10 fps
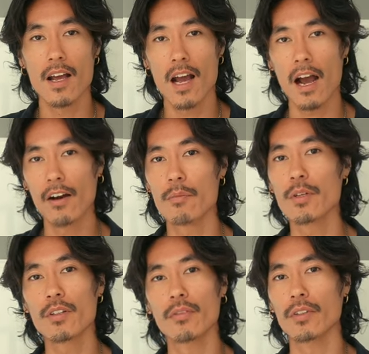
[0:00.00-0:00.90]
how
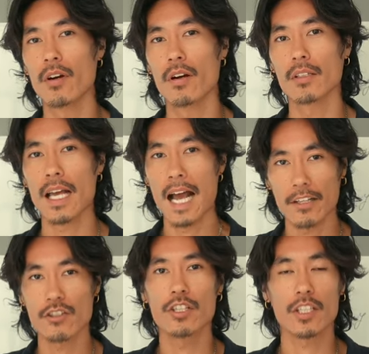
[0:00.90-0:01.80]
many of you guys
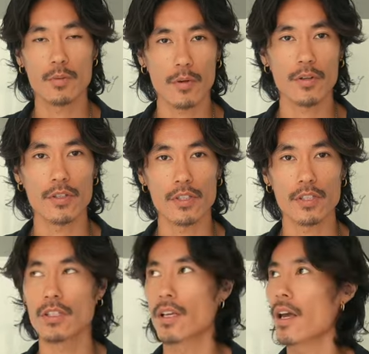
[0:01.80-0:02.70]
actually experience
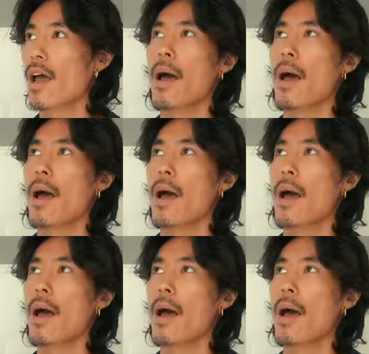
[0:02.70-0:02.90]
this